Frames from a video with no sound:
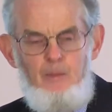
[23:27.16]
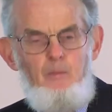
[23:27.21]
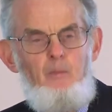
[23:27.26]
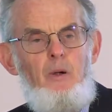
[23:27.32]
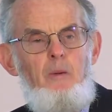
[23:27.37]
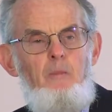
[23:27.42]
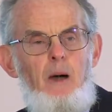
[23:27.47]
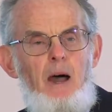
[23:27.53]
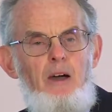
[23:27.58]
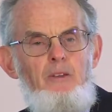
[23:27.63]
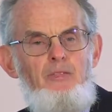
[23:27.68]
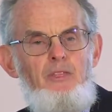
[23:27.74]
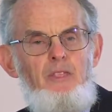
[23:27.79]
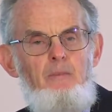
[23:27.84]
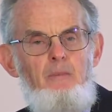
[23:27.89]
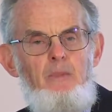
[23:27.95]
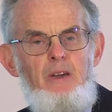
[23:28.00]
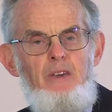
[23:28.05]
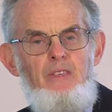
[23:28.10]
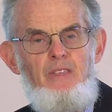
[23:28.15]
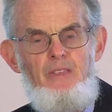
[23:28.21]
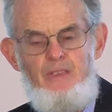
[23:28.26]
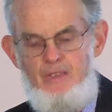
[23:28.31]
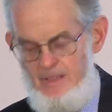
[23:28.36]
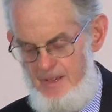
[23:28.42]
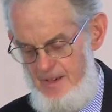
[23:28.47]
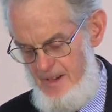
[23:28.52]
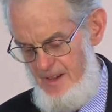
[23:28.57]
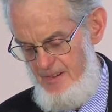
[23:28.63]
promote the myth
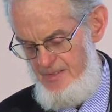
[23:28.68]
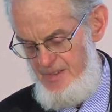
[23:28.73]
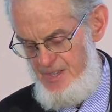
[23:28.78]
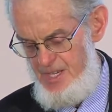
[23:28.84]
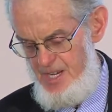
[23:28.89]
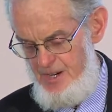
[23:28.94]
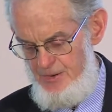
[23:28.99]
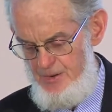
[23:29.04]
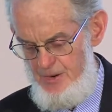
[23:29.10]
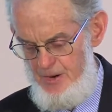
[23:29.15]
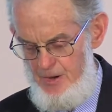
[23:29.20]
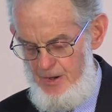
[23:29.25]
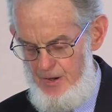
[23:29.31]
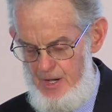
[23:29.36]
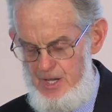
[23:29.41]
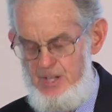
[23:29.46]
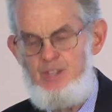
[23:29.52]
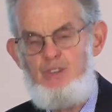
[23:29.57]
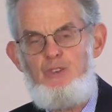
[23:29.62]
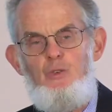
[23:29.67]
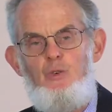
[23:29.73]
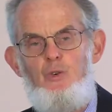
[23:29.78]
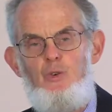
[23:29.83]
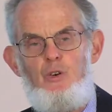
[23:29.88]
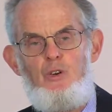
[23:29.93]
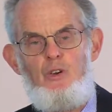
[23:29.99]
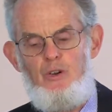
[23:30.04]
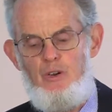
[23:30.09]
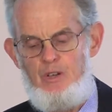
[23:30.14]
of centralised
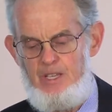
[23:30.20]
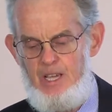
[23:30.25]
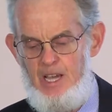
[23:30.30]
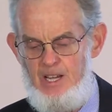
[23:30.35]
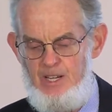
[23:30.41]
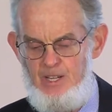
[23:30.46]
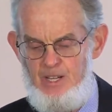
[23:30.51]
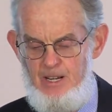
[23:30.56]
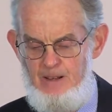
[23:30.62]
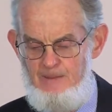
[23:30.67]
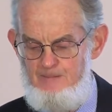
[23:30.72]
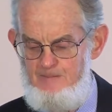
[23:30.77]
organisation.